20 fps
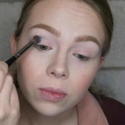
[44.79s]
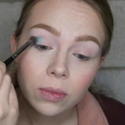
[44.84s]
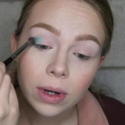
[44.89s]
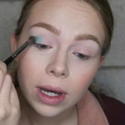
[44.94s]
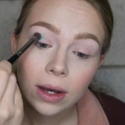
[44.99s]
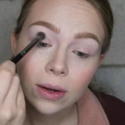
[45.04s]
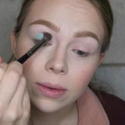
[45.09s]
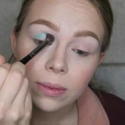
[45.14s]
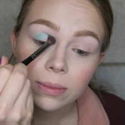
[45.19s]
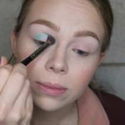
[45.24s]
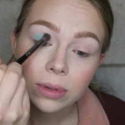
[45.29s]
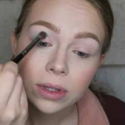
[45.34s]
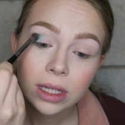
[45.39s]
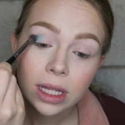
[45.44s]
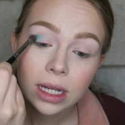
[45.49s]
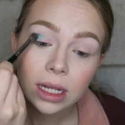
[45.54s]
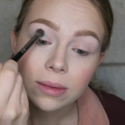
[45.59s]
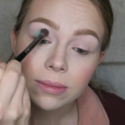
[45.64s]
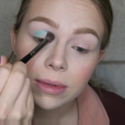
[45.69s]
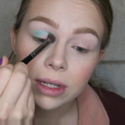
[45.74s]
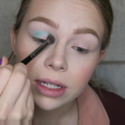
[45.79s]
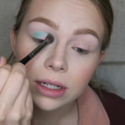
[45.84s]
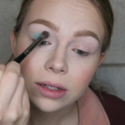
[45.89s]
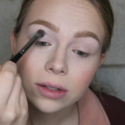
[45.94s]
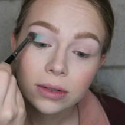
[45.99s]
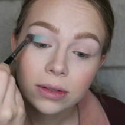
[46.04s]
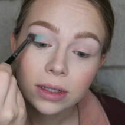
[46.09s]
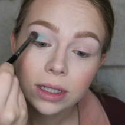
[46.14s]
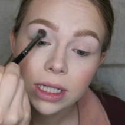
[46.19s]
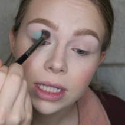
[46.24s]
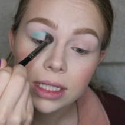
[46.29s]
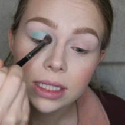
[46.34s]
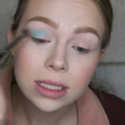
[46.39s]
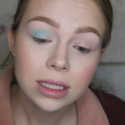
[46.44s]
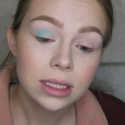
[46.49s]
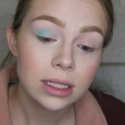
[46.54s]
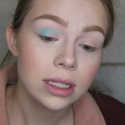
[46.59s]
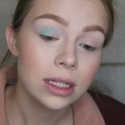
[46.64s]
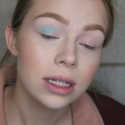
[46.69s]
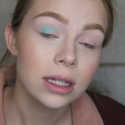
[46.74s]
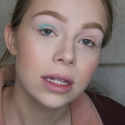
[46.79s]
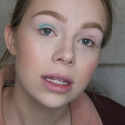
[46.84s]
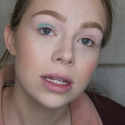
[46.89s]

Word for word: wow, put that in my crease.